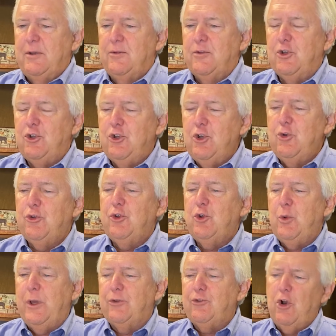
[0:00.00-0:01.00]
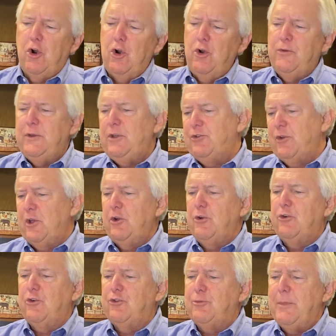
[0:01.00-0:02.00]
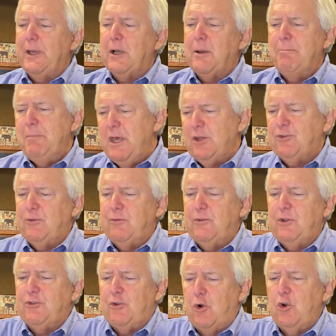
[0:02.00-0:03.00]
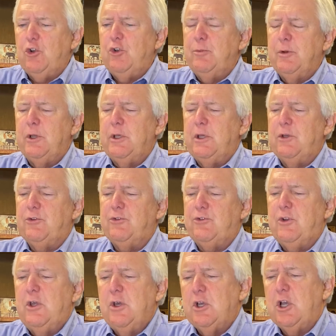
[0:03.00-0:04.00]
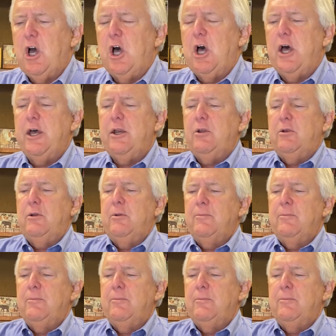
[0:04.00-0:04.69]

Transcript: the youth who has heard these elders make a mess of this argument against God,